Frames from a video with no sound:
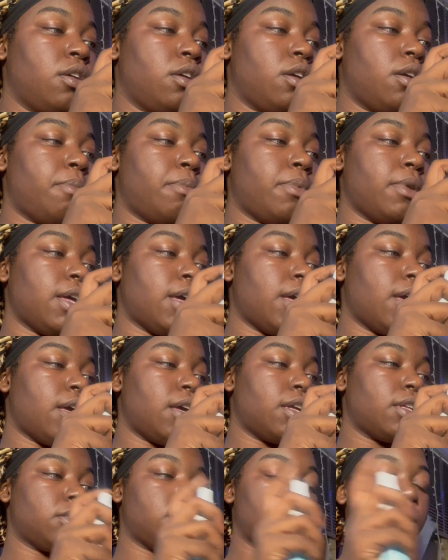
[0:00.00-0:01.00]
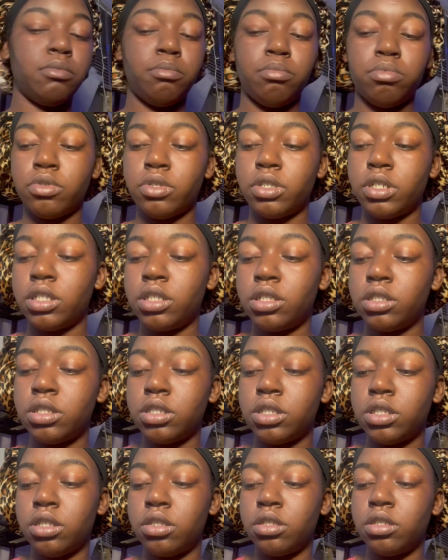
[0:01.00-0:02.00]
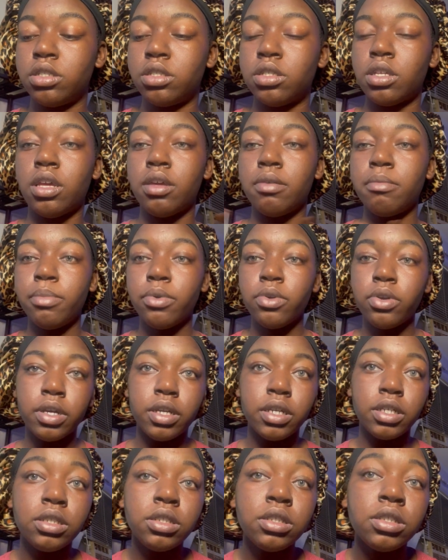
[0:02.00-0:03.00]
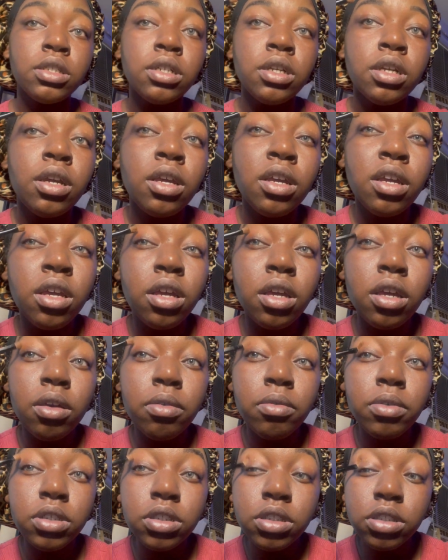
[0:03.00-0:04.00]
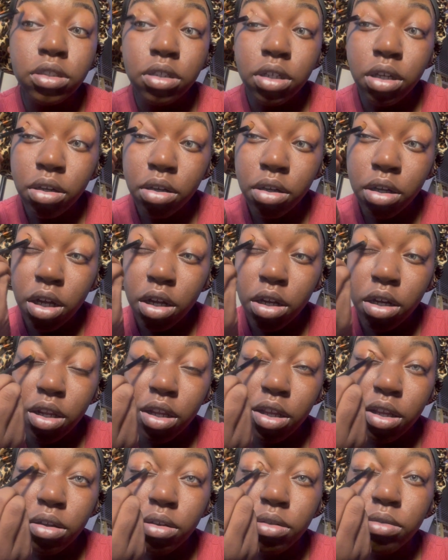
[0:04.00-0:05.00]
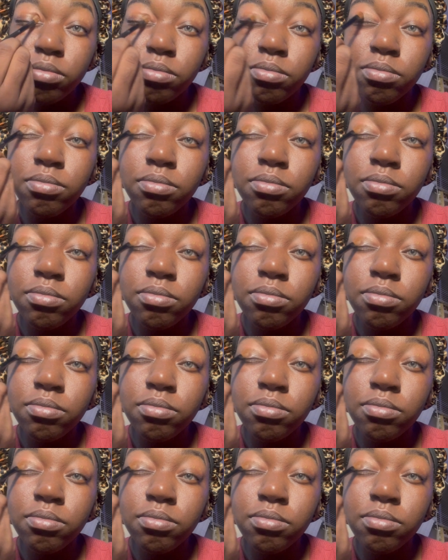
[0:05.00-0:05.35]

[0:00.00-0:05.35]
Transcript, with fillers: applied to the brush and the same brush and we're just gonna go down